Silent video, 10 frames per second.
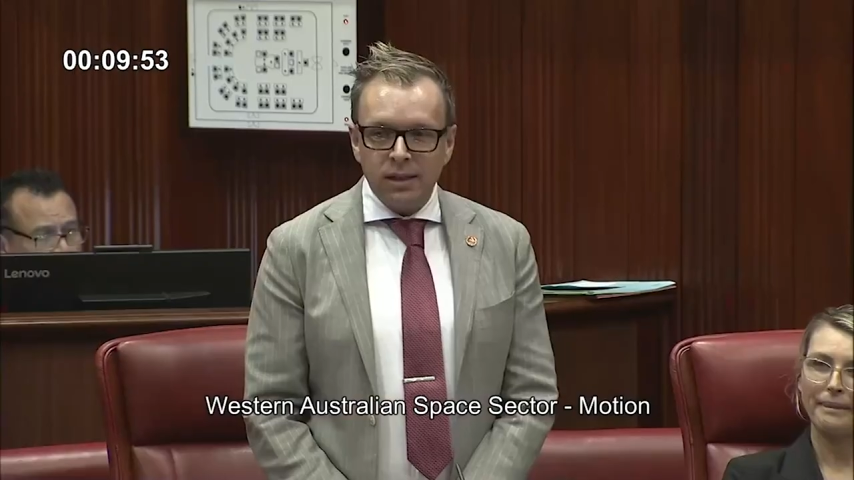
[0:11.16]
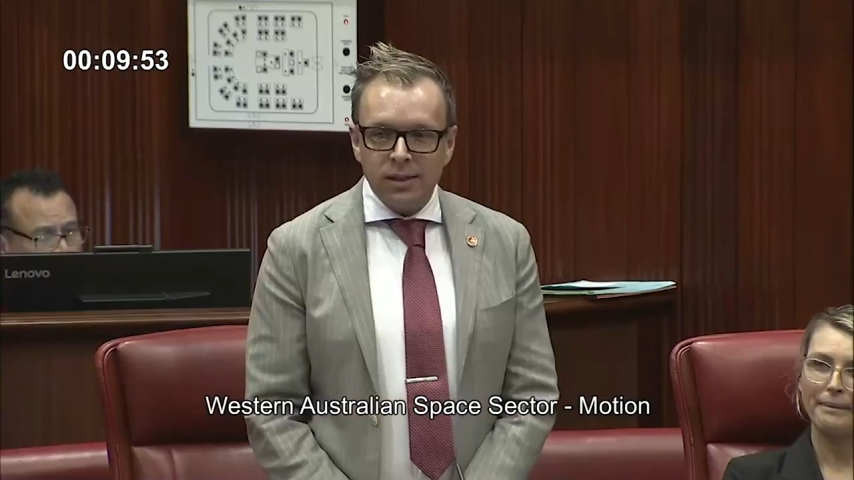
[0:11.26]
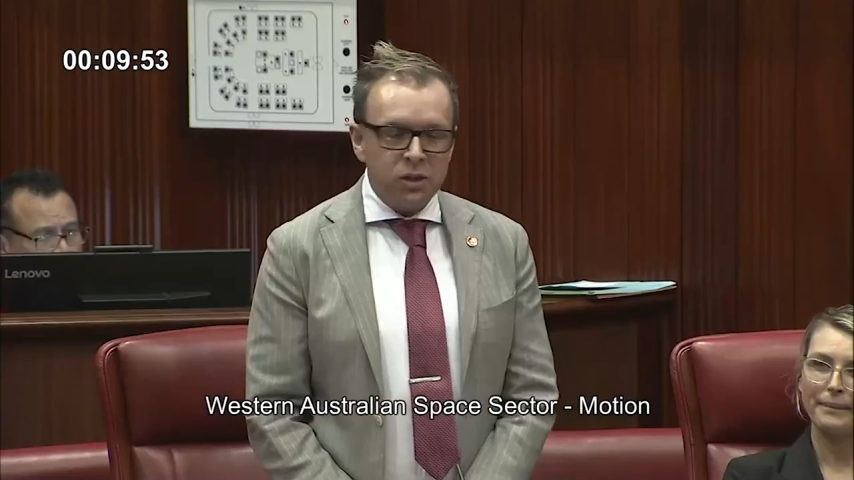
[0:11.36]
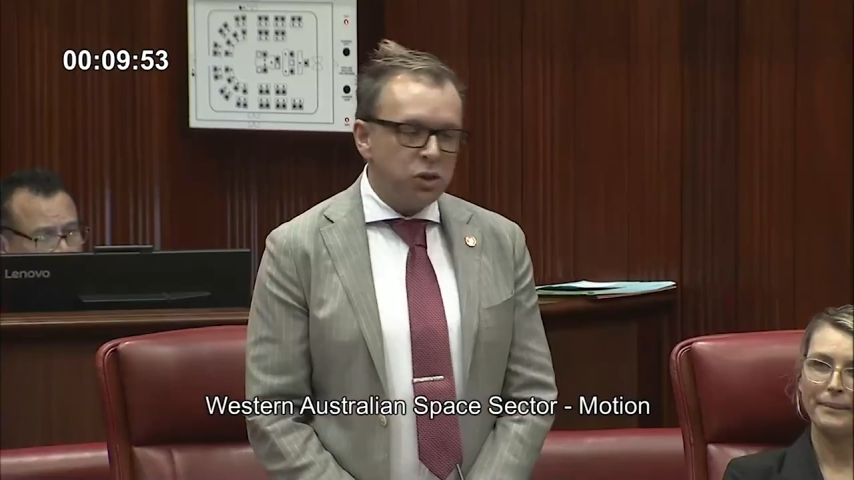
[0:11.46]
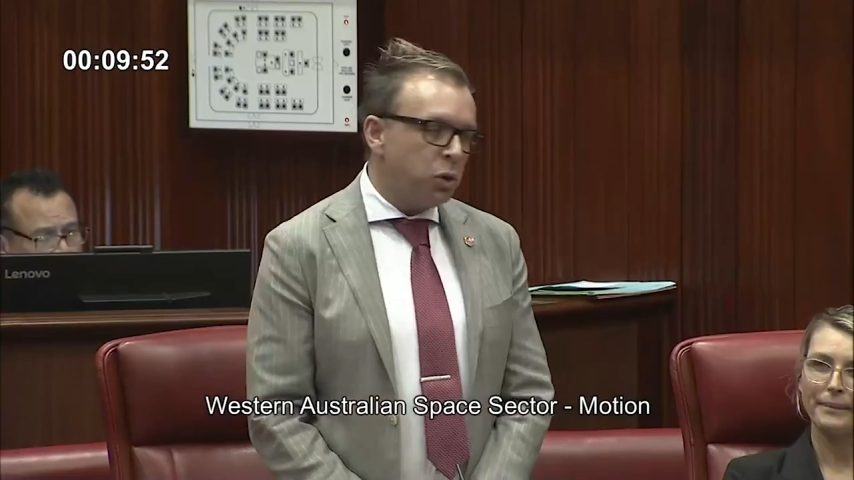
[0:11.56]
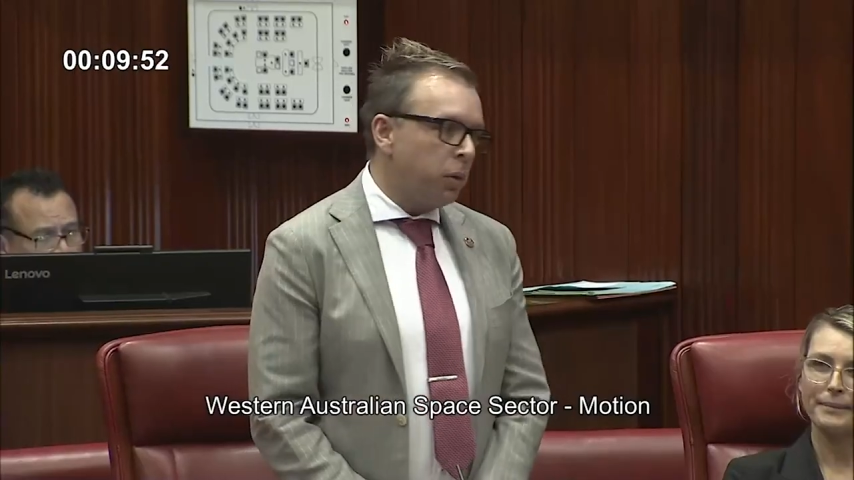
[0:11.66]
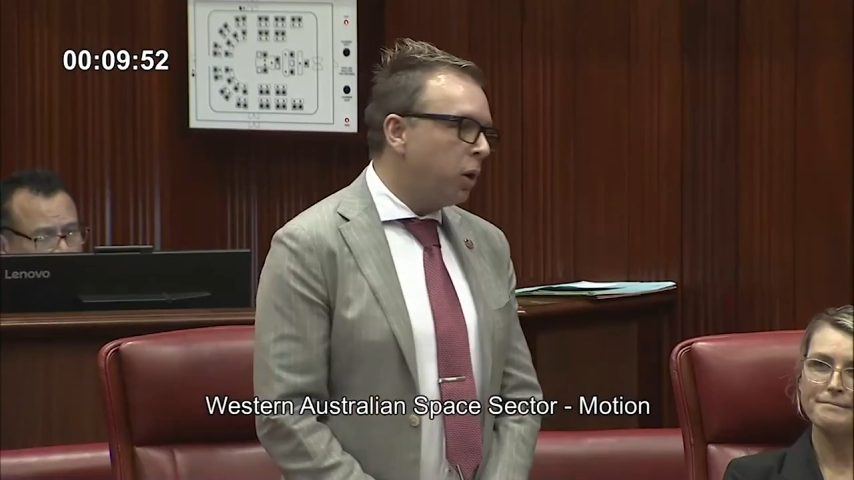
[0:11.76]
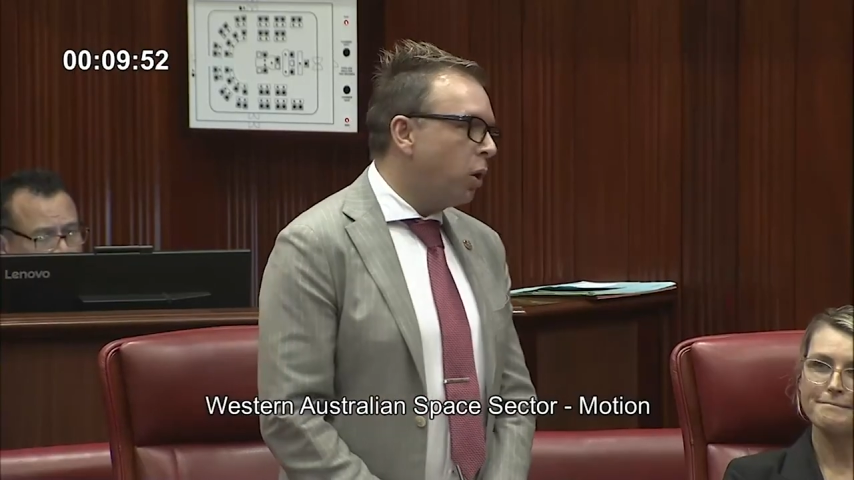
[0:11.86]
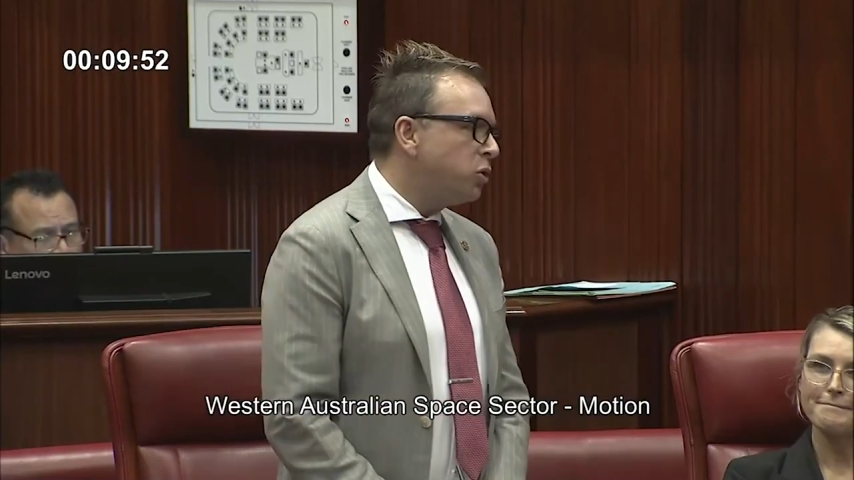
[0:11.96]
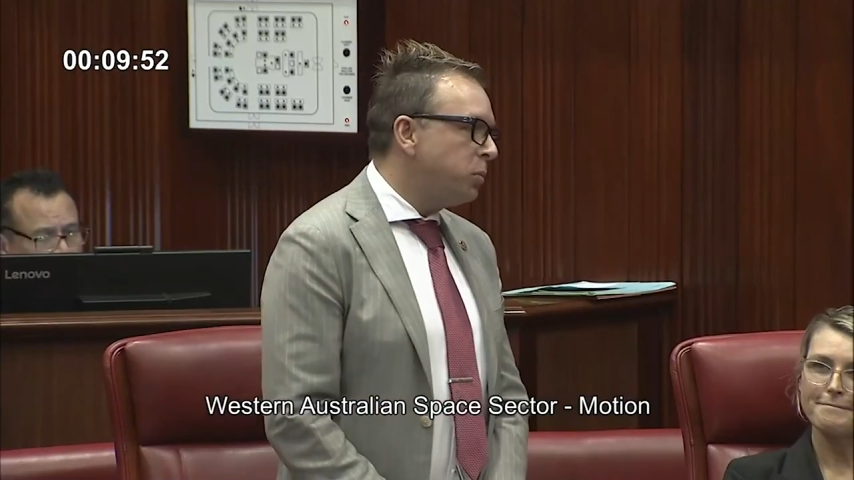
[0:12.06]
to listen to all the
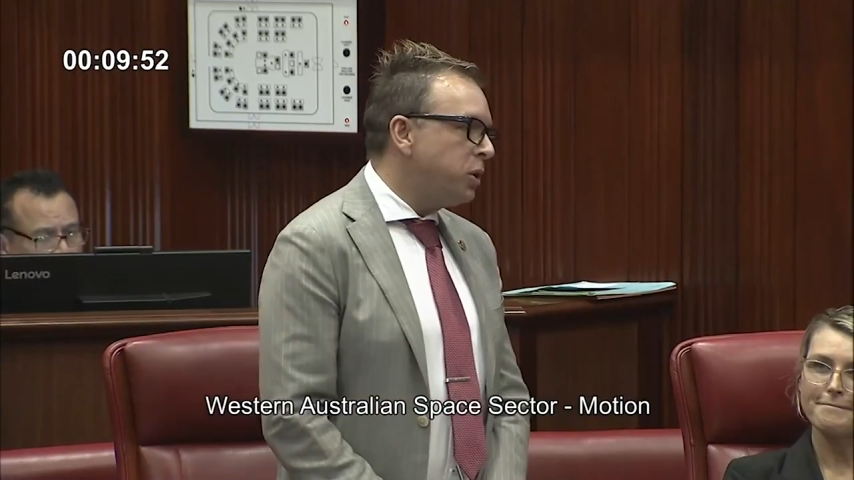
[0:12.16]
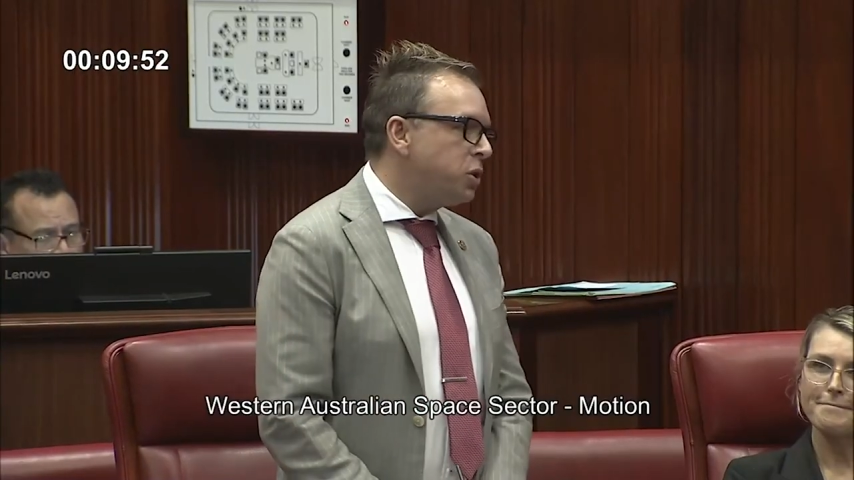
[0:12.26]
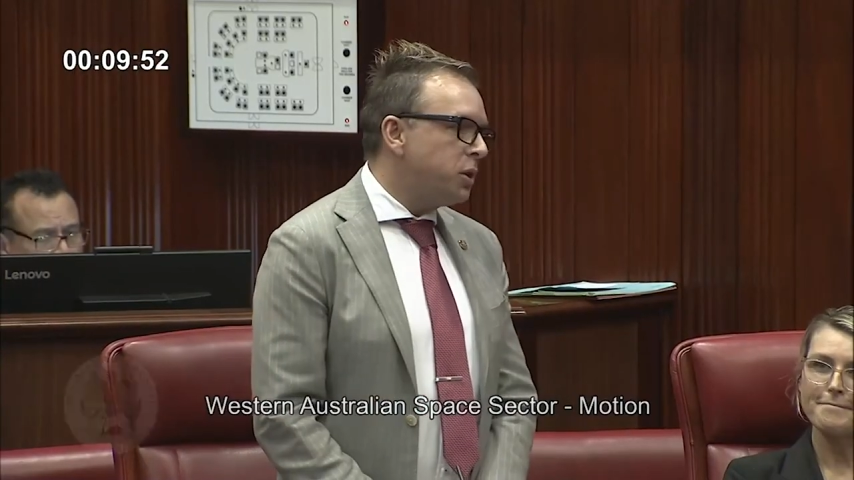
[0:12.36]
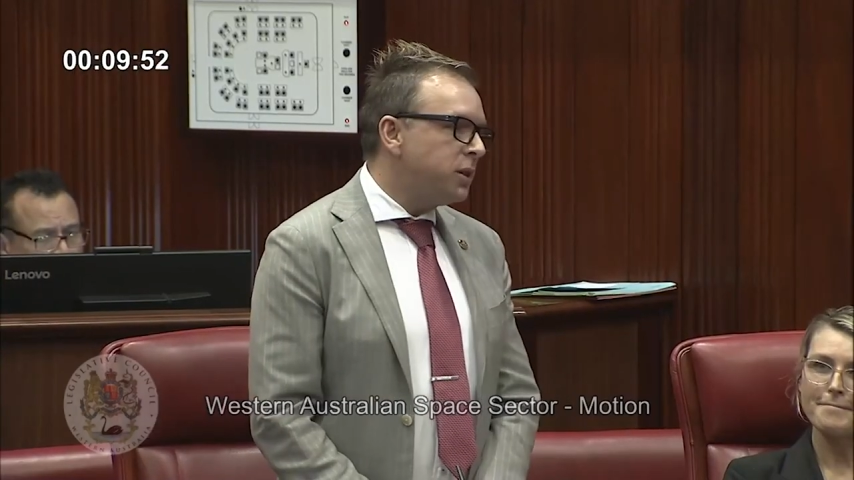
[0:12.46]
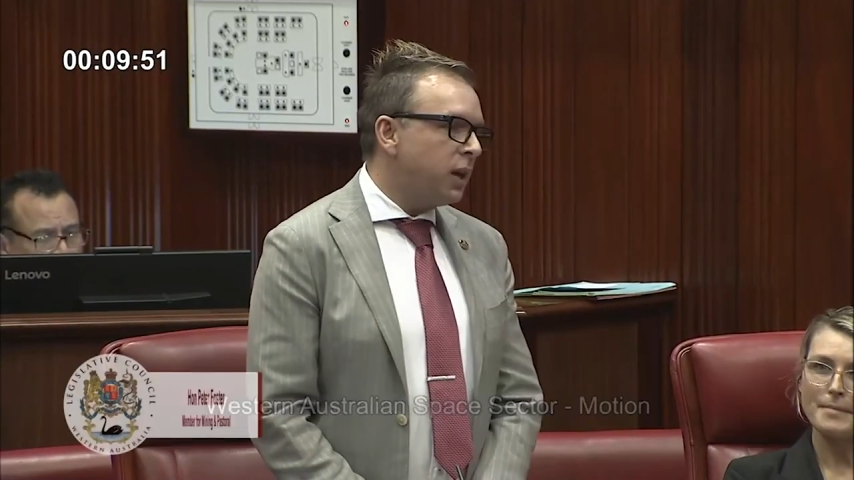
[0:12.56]
contributions